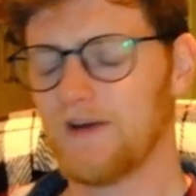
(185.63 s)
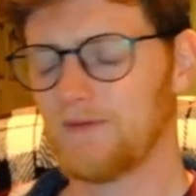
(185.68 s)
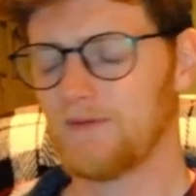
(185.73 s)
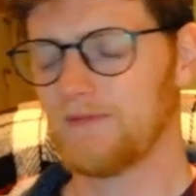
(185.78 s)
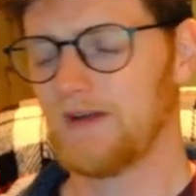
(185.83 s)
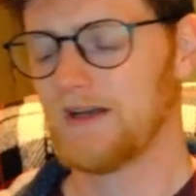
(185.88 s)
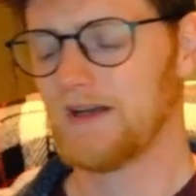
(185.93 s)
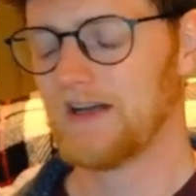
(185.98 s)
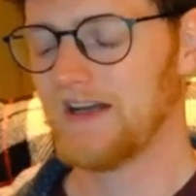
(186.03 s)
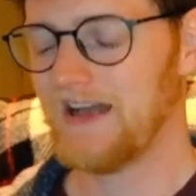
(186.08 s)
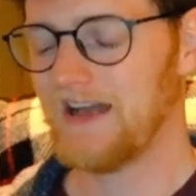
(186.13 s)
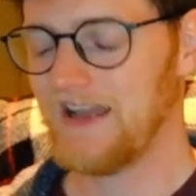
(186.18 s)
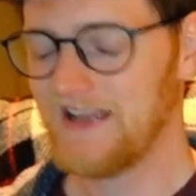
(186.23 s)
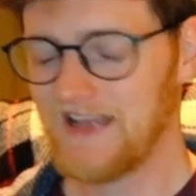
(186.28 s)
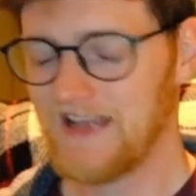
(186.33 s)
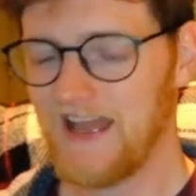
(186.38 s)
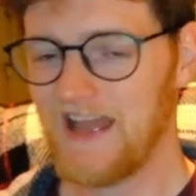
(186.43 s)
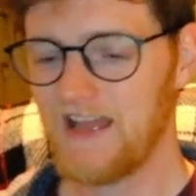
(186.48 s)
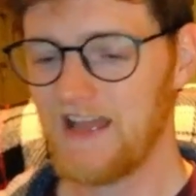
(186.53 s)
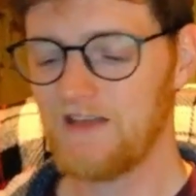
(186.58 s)
Now,
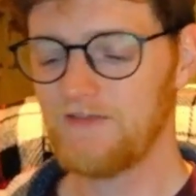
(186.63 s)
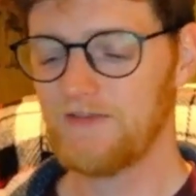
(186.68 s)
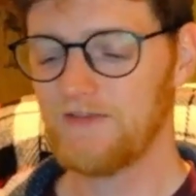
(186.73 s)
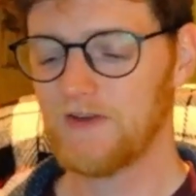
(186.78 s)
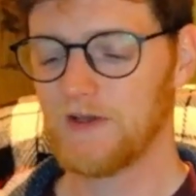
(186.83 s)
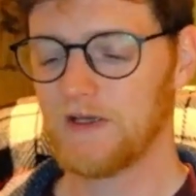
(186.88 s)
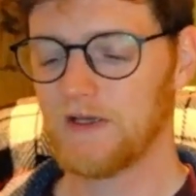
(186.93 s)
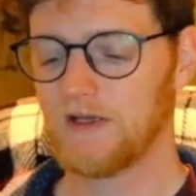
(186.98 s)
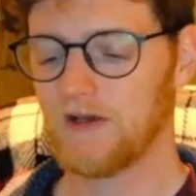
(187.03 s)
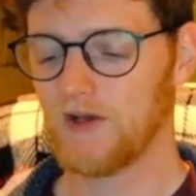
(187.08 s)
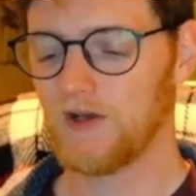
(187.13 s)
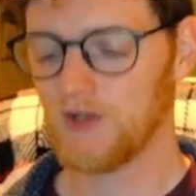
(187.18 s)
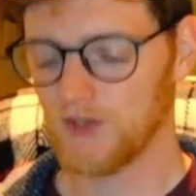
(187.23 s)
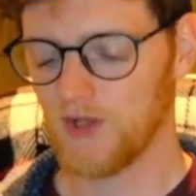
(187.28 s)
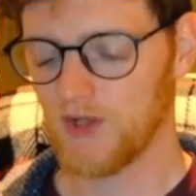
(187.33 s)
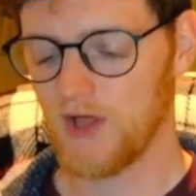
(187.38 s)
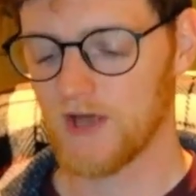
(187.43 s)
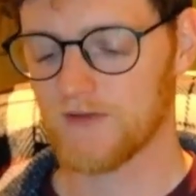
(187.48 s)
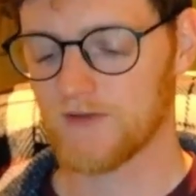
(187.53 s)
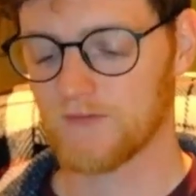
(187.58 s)
I have
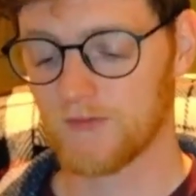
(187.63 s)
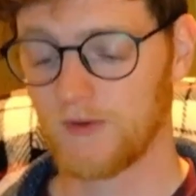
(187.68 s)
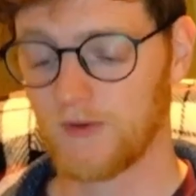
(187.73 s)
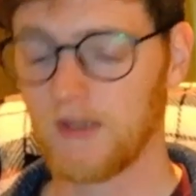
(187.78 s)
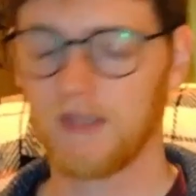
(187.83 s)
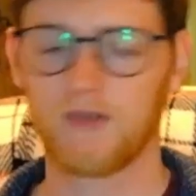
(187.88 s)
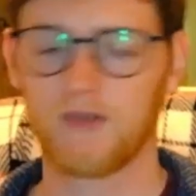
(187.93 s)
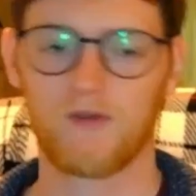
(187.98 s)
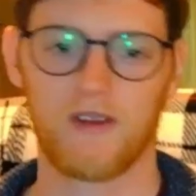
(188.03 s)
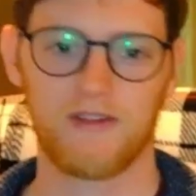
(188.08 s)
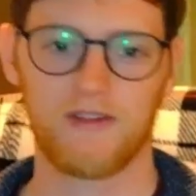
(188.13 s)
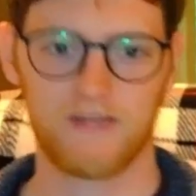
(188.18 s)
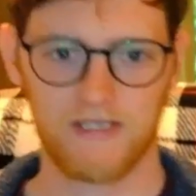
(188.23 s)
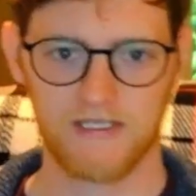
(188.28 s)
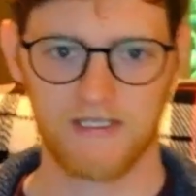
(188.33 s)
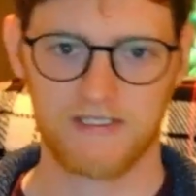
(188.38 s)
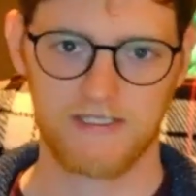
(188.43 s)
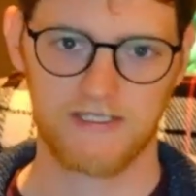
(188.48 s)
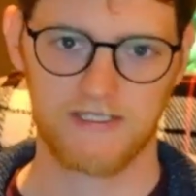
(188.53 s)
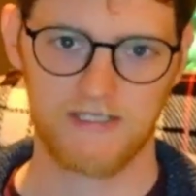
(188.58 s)
a lot of really great
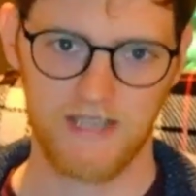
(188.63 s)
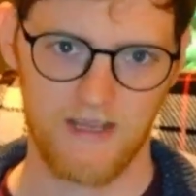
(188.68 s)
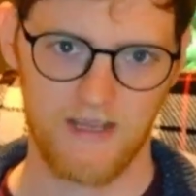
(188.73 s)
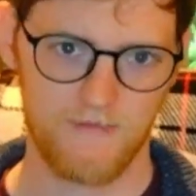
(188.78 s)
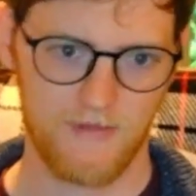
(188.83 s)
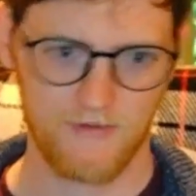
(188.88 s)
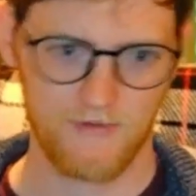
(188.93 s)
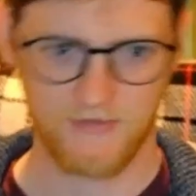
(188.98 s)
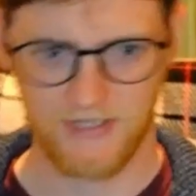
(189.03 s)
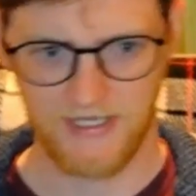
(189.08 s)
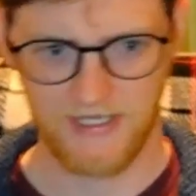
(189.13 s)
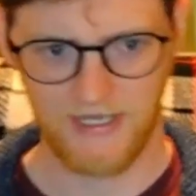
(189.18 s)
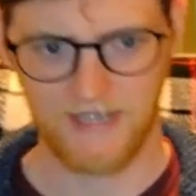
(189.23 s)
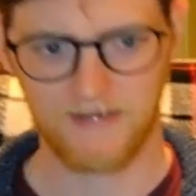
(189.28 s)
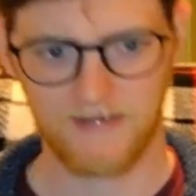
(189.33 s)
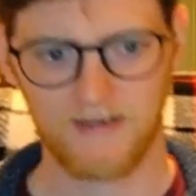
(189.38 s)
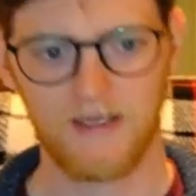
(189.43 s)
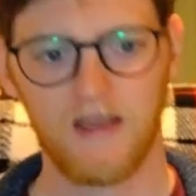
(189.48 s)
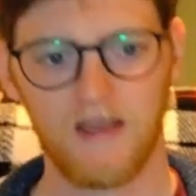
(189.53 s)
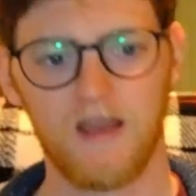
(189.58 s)
things to say about the
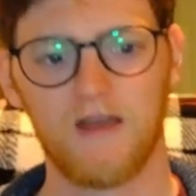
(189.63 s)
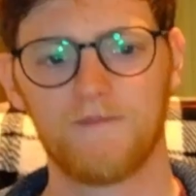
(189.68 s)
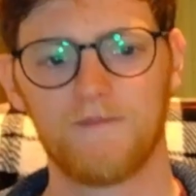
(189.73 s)
kit.